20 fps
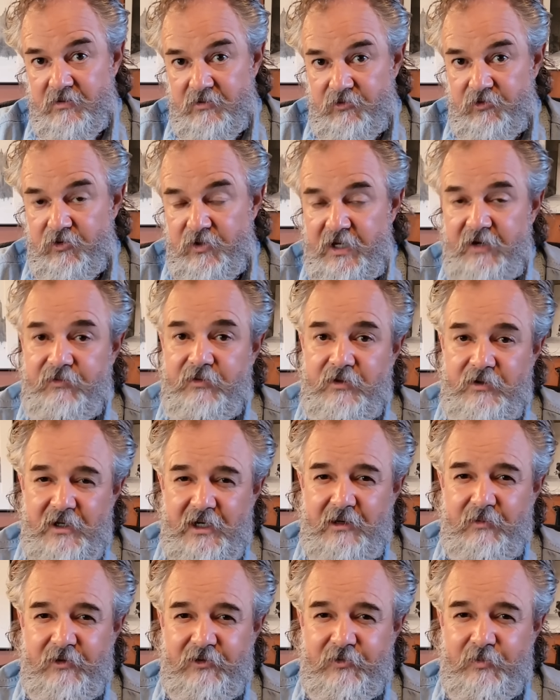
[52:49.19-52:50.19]
So you have you
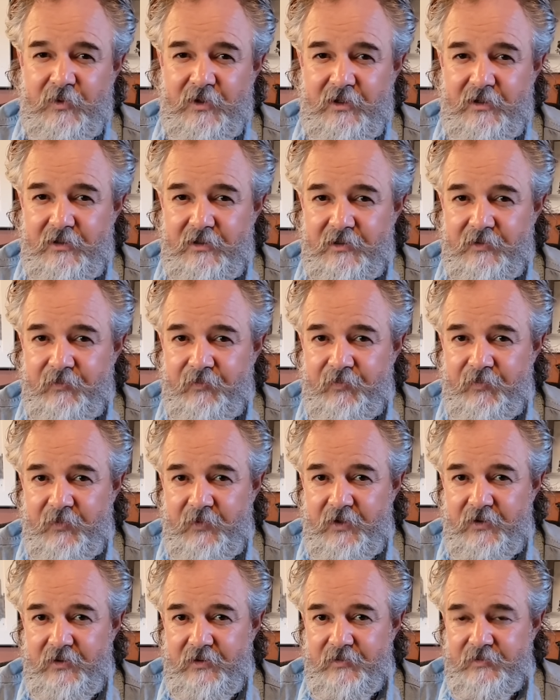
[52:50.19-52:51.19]
got to be smarter,
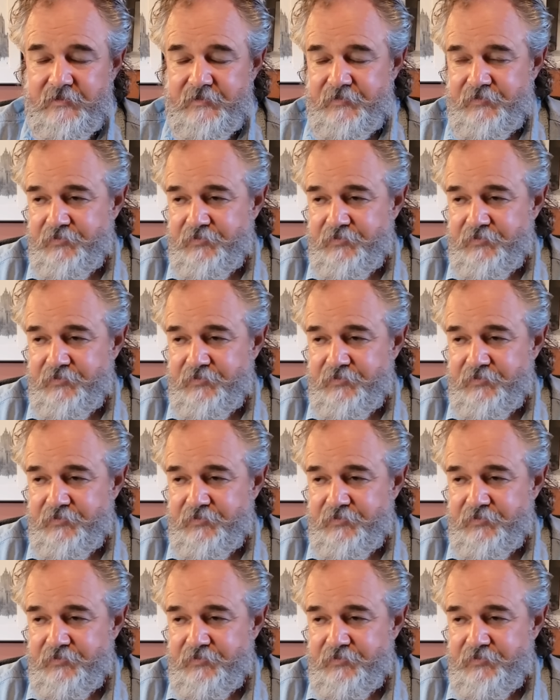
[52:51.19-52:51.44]
you know.